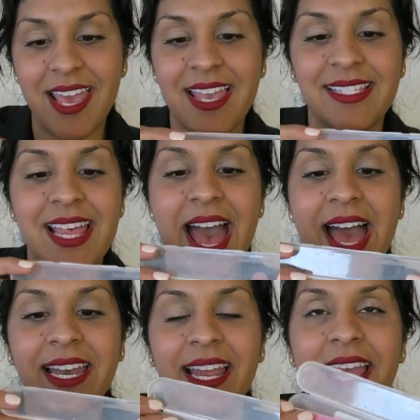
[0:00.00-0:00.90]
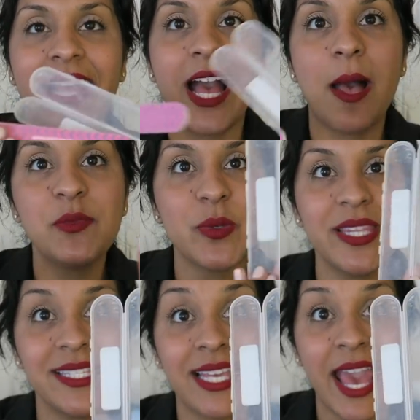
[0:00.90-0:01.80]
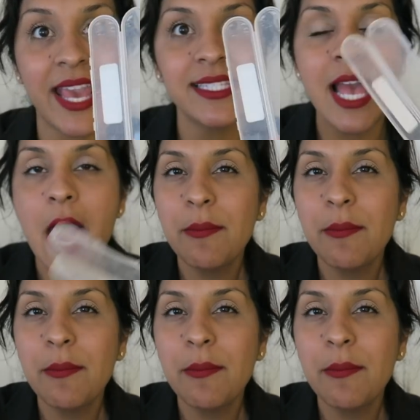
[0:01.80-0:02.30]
is that it comes with this case.